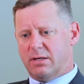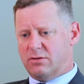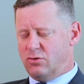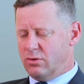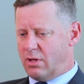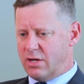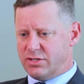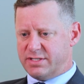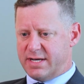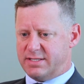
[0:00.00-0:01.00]

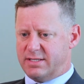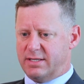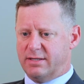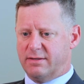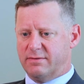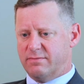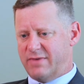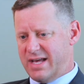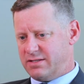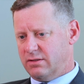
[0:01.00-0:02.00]
neurologic testing,
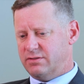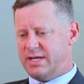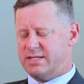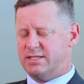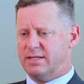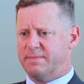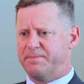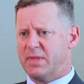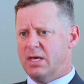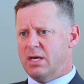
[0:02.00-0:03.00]
vascular testing.
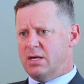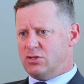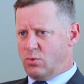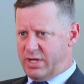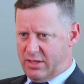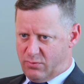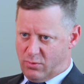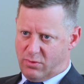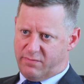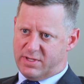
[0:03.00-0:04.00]
So we'll get
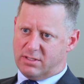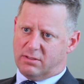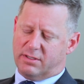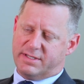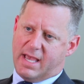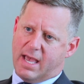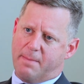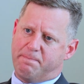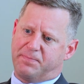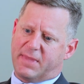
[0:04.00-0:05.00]
through the physical
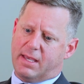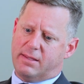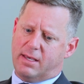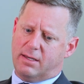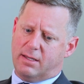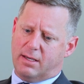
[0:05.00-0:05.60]
exam, and then